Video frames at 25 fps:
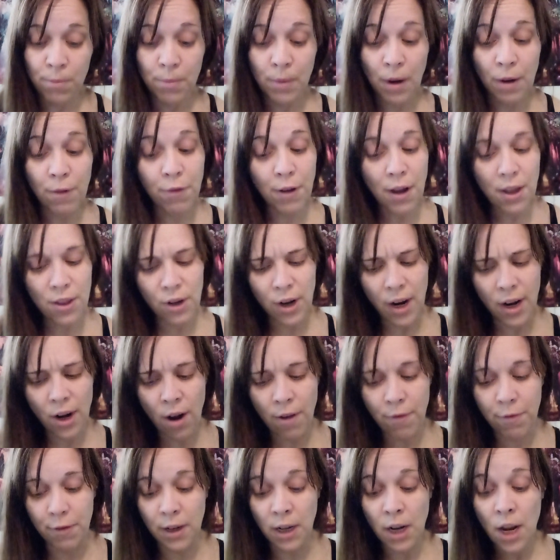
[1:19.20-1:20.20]
My father had
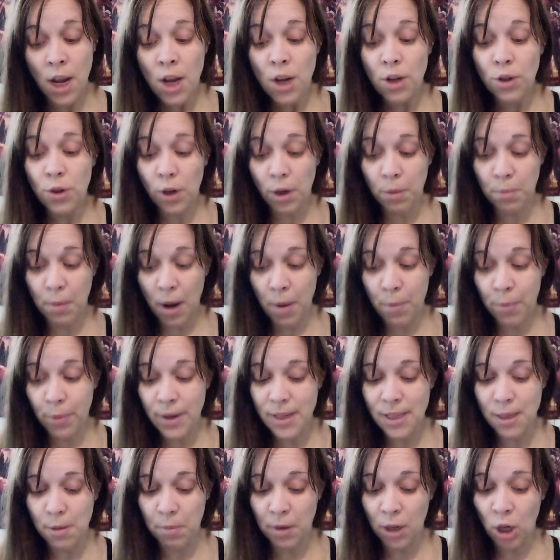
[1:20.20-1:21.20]
often, during my
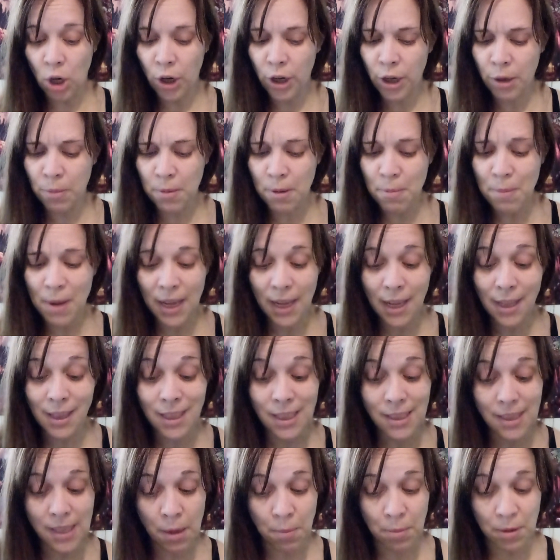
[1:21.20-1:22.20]
imprisonment, heard me making
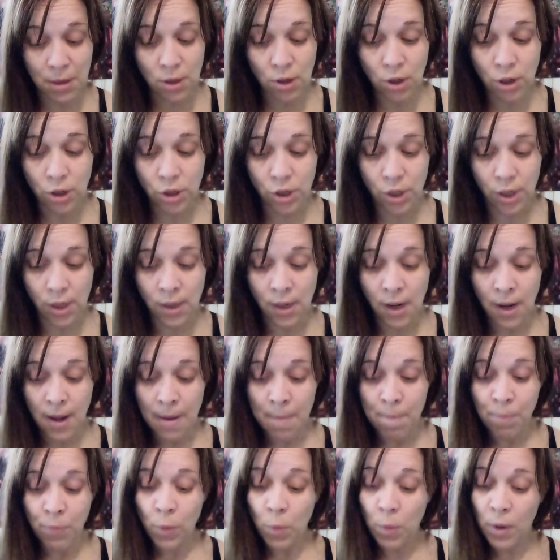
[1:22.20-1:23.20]
the same assertion,
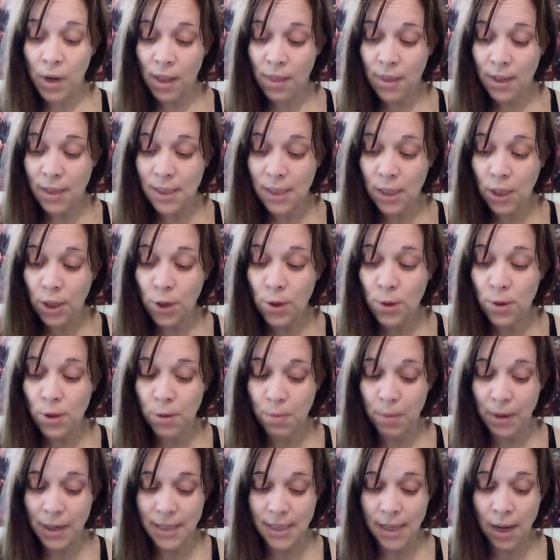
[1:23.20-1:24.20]
when I thus
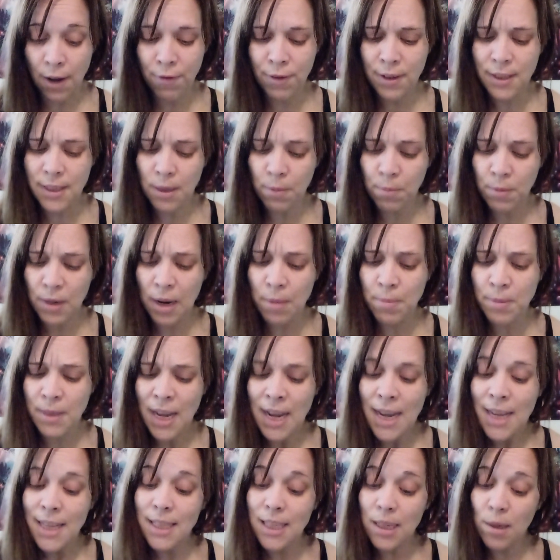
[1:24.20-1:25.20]
accused myself, he sometimes
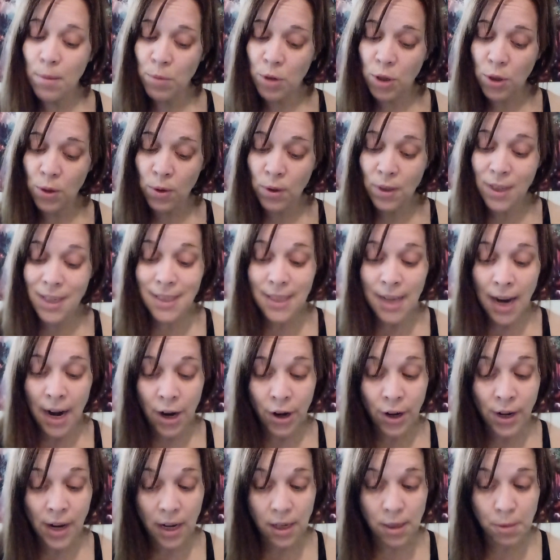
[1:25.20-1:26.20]
seemed to
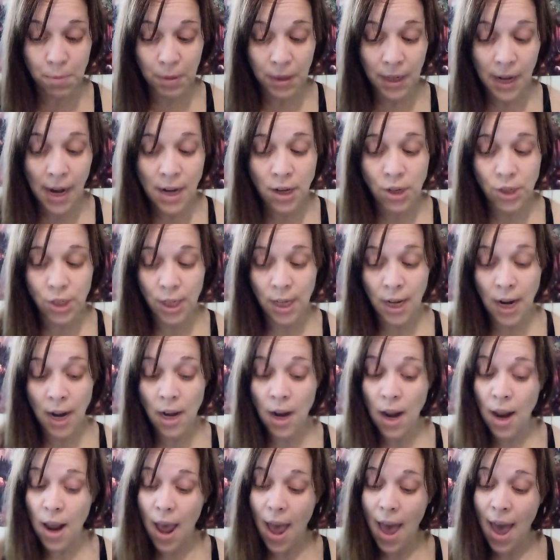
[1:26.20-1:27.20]
desire an explanation,
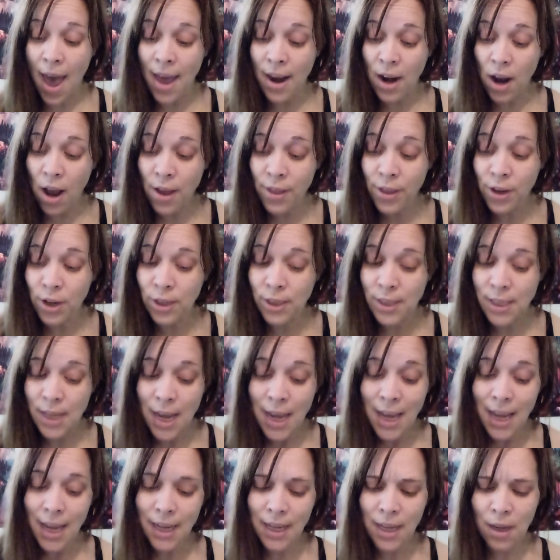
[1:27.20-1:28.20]
and at others
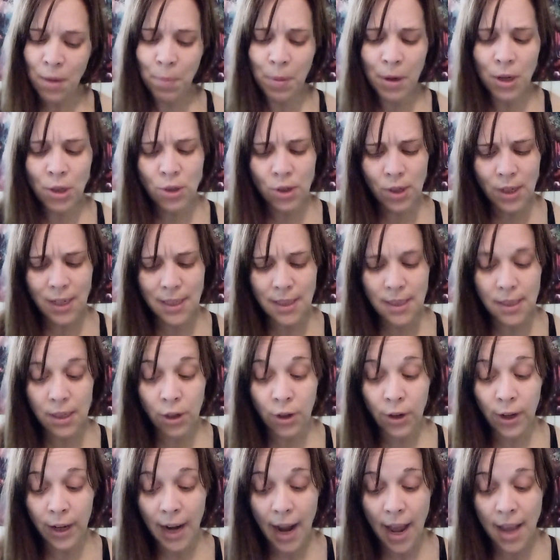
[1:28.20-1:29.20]
he appeared to
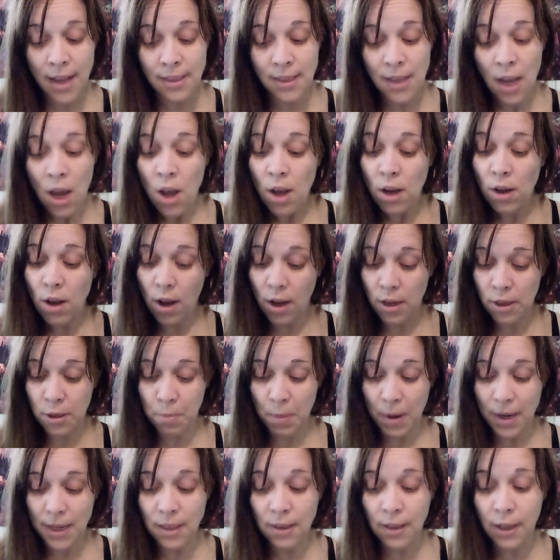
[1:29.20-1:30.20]
consider it as caused
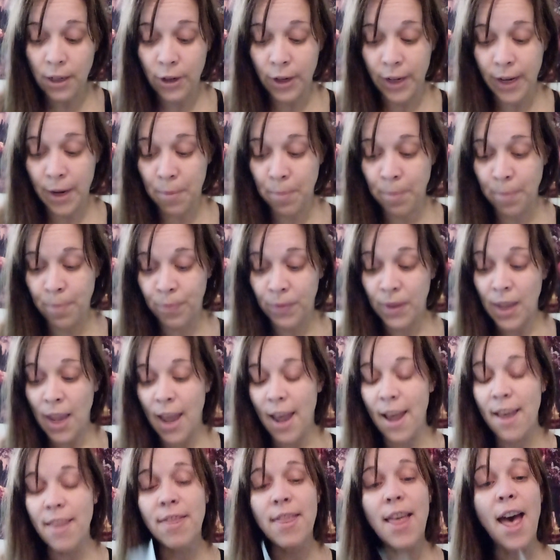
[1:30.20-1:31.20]
by delirium,
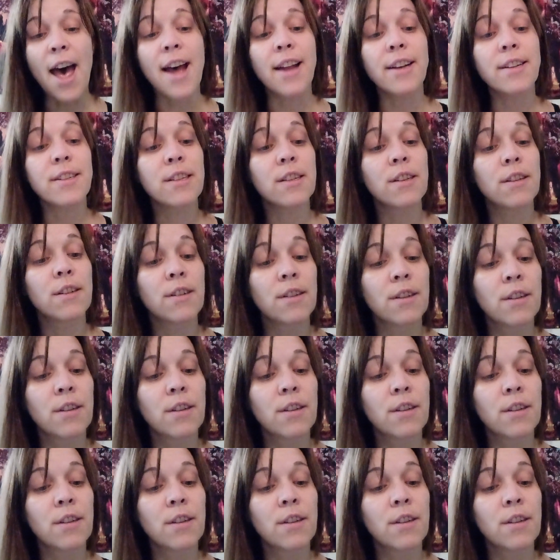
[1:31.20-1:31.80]
and that,